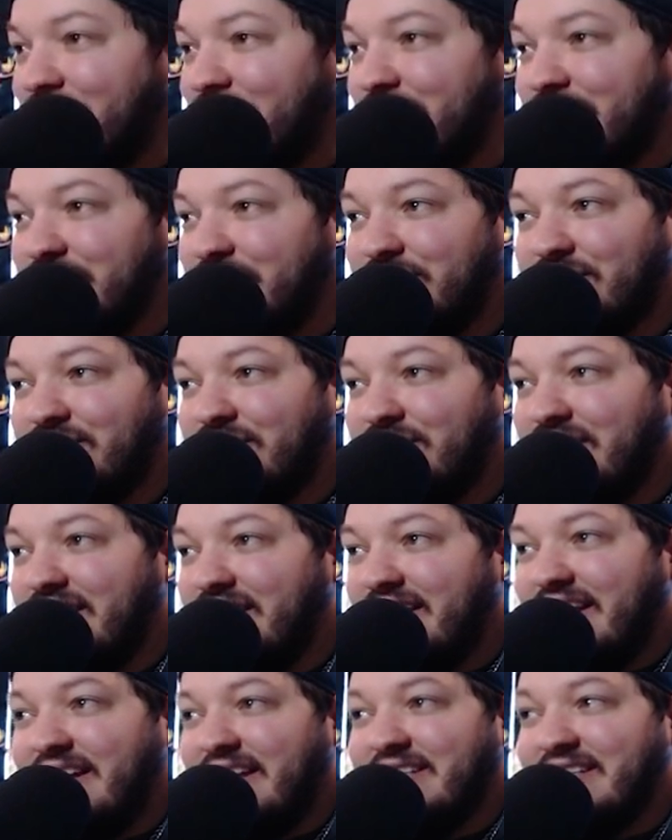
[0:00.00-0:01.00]
and it just
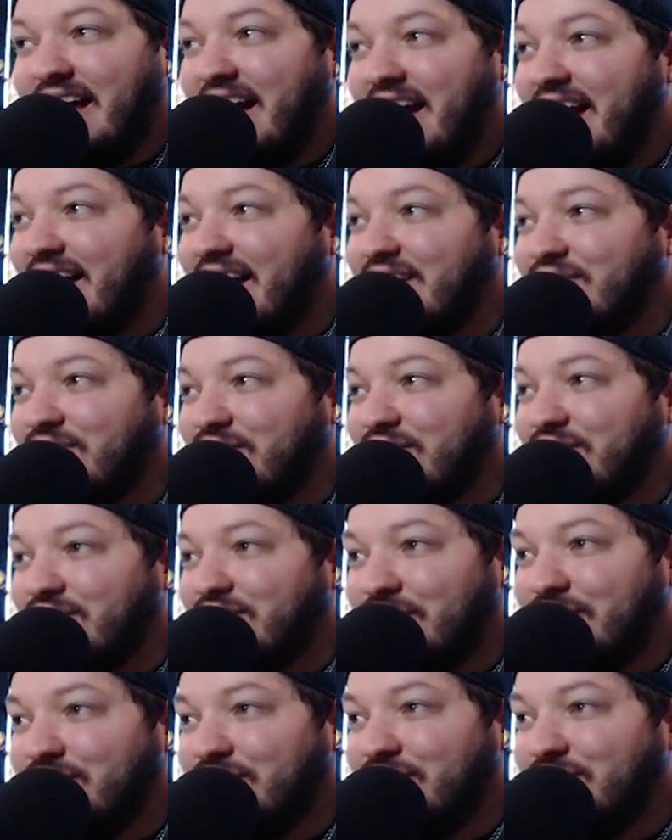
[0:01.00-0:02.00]
his eyes just
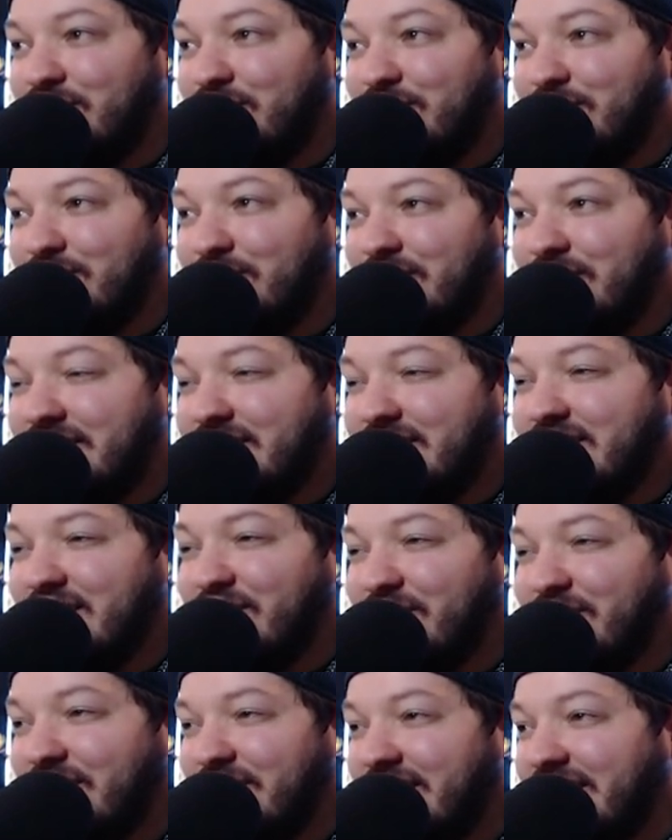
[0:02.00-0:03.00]
look so
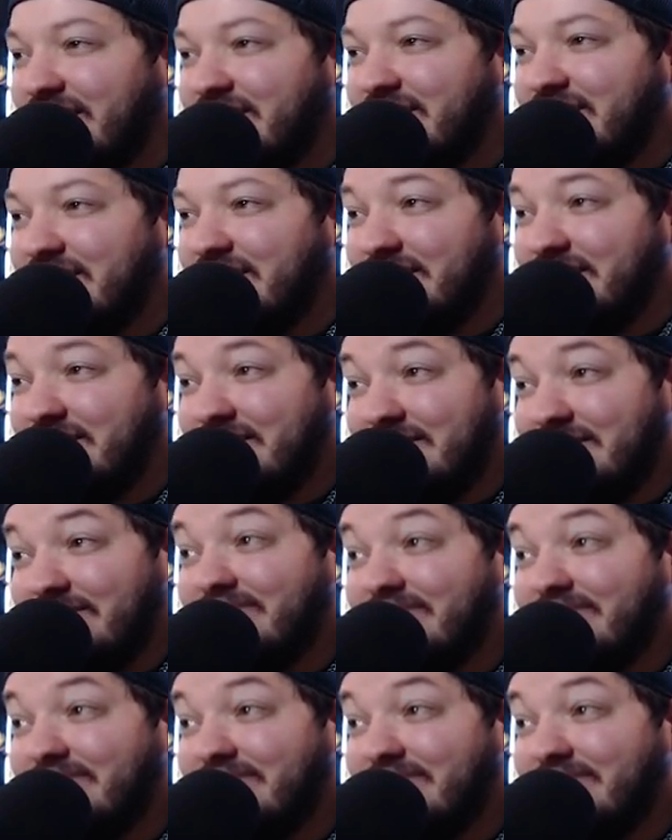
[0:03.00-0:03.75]
endearing as he just